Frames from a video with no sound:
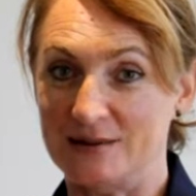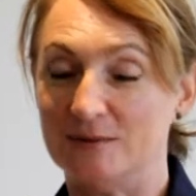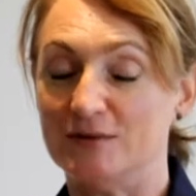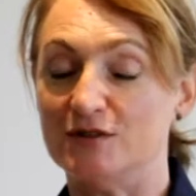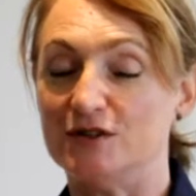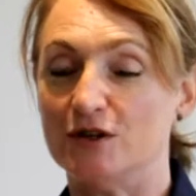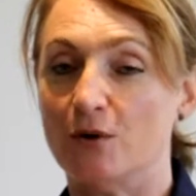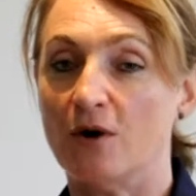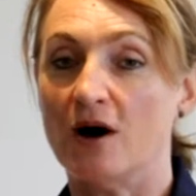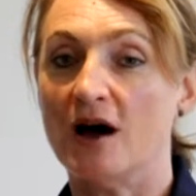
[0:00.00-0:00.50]

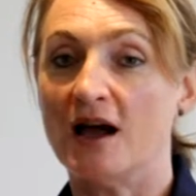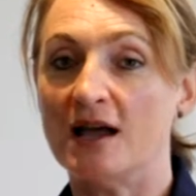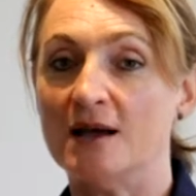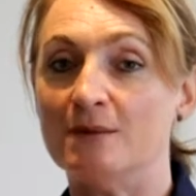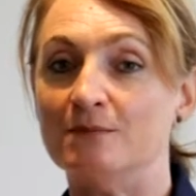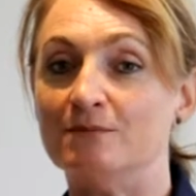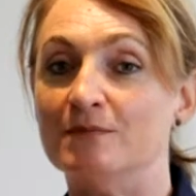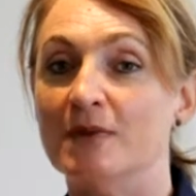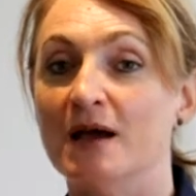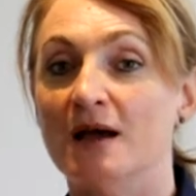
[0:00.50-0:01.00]
And so I
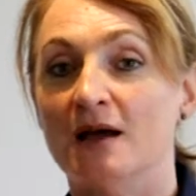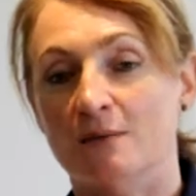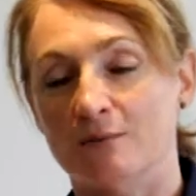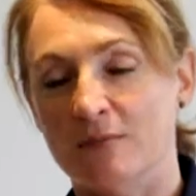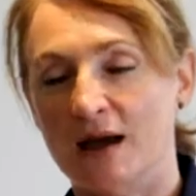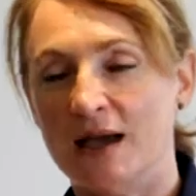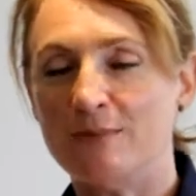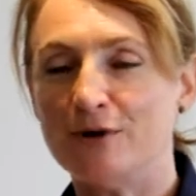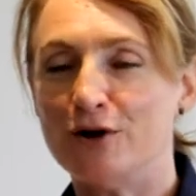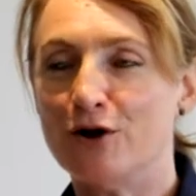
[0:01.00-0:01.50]
am
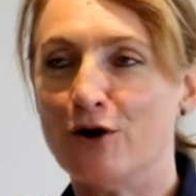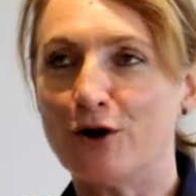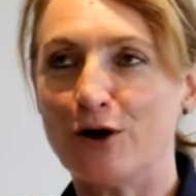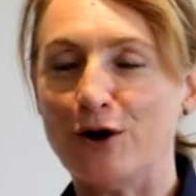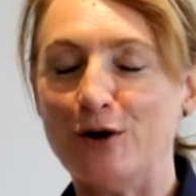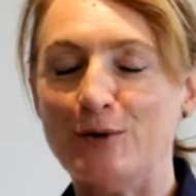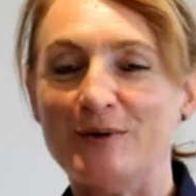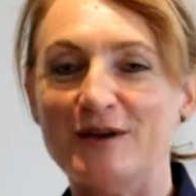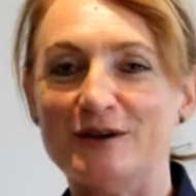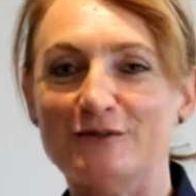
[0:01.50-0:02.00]
maybe not
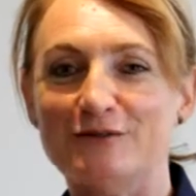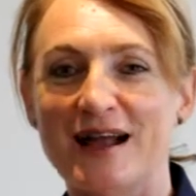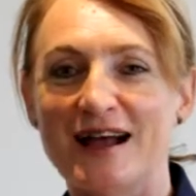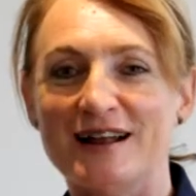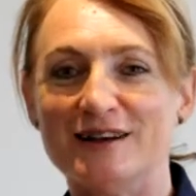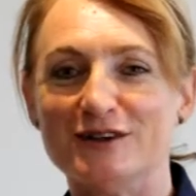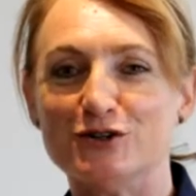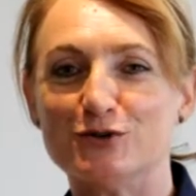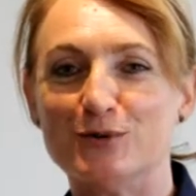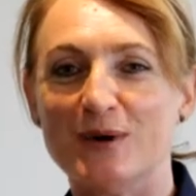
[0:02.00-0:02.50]
going to be
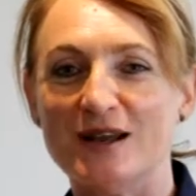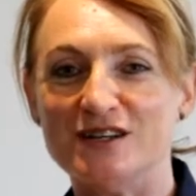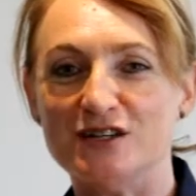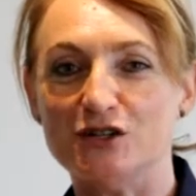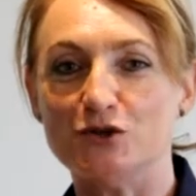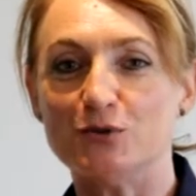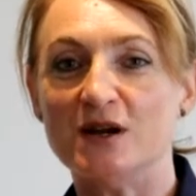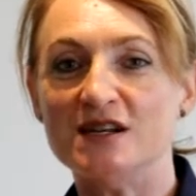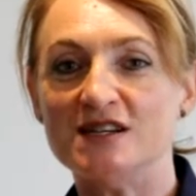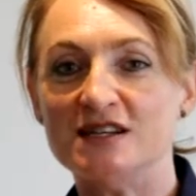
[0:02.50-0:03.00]
around in
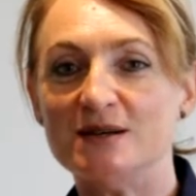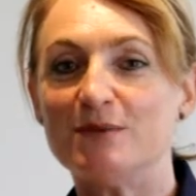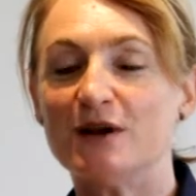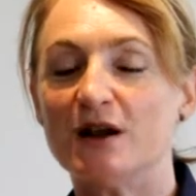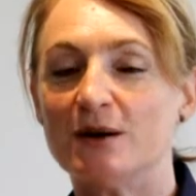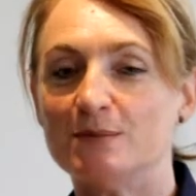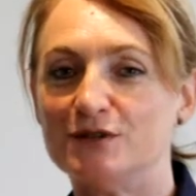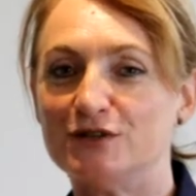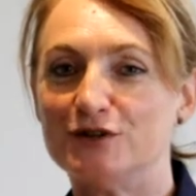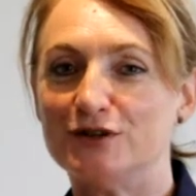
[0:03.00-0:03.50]
2020, but
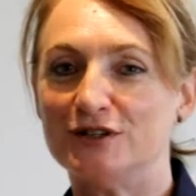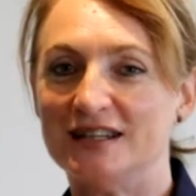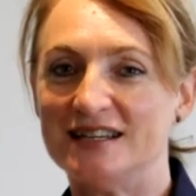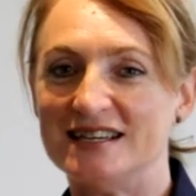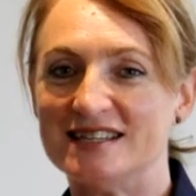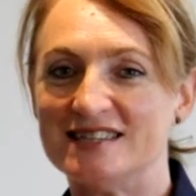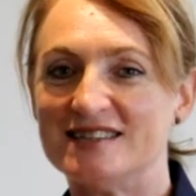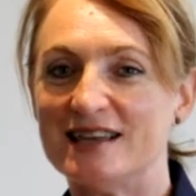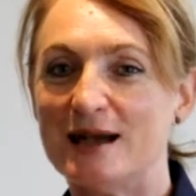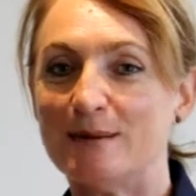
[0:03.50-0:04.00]
I'm
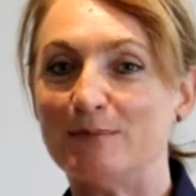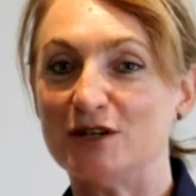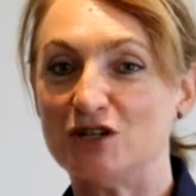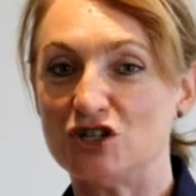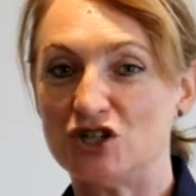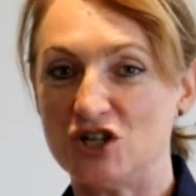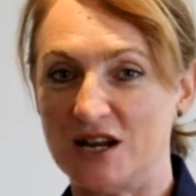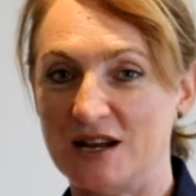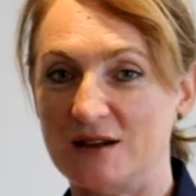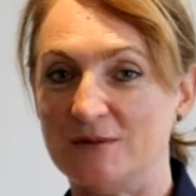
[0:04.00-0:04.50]
certainly
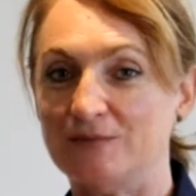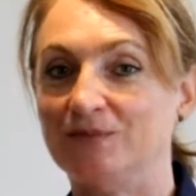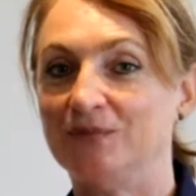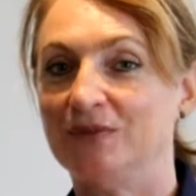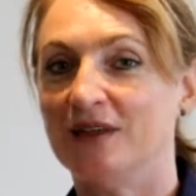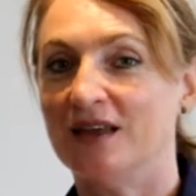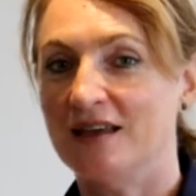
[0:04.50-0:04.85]
establishing